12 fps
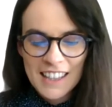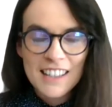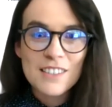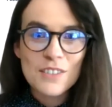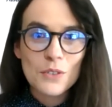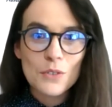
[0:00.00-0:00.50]

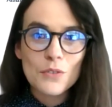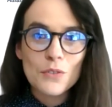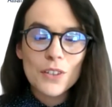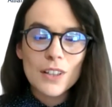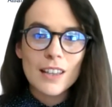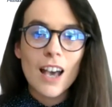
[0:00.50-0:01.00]
sort of
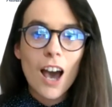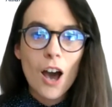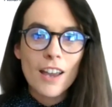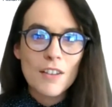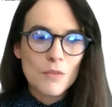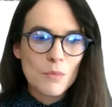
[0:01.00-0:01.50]
the
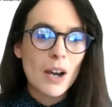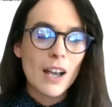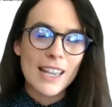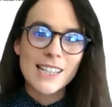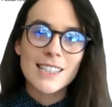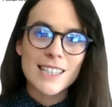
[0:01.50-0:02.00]
hive
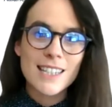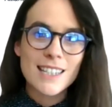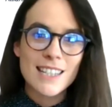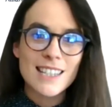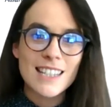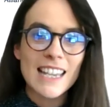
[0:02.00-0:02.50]
mind
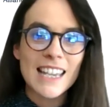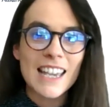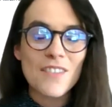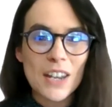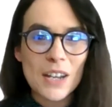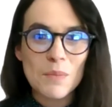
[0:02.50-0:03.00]
to see
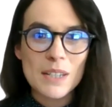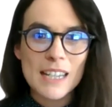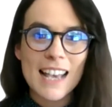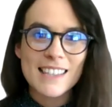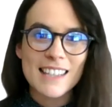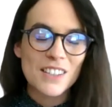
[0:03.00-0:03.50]
if anybody
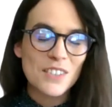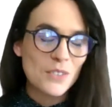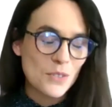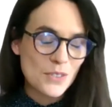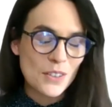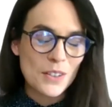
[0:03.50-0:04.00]
has any
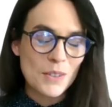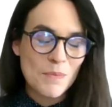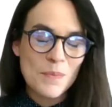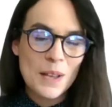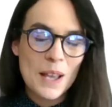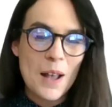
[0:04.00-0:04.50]
thoughts on them.
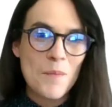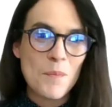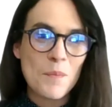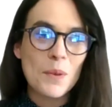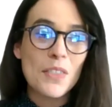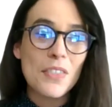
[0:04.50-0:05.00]

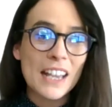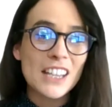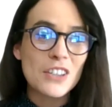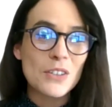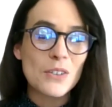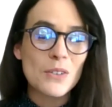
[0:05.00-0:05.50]
But
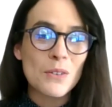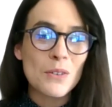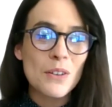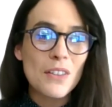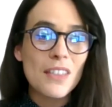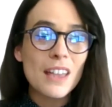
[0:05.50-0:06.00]
thank you
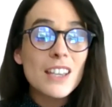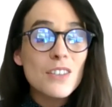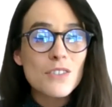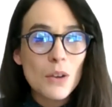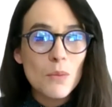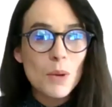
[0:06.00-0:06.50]

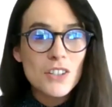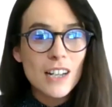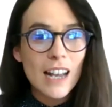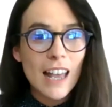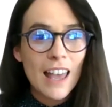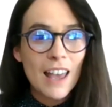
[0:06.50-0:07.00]
so much,
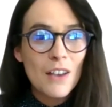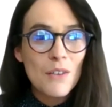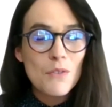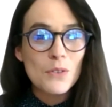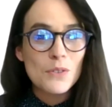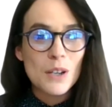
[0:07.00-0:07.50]
Claire,
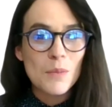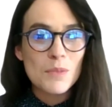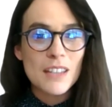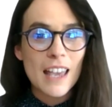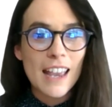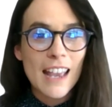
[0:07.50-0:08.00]
for your time
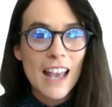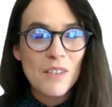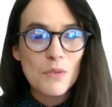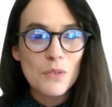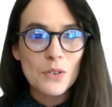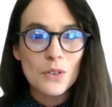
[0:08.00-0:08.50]
today and
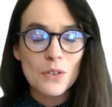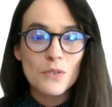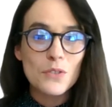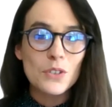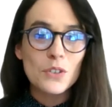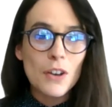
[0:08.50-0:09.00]
for your
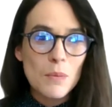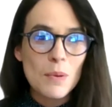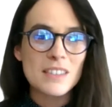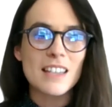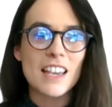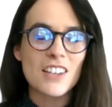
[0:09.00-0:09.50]
great
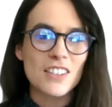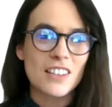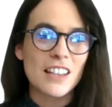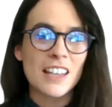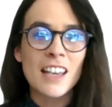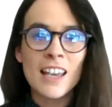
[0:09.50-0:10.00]
presentation
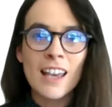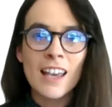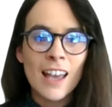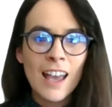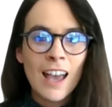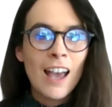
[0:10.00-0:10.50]
that
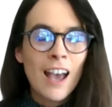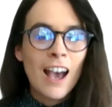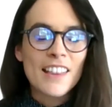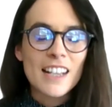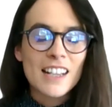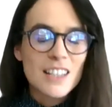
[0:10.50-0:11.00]

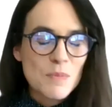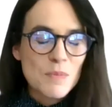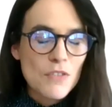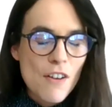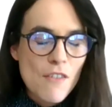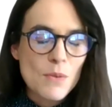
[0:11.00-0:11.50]
I think I can
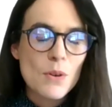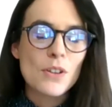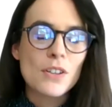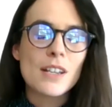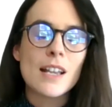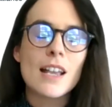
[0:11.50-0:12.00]
speak for
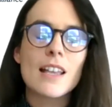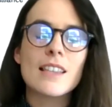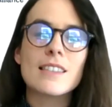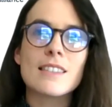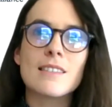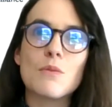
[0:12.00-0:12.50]
everyone
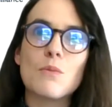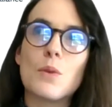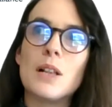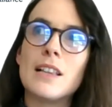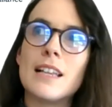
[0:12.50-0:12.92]
will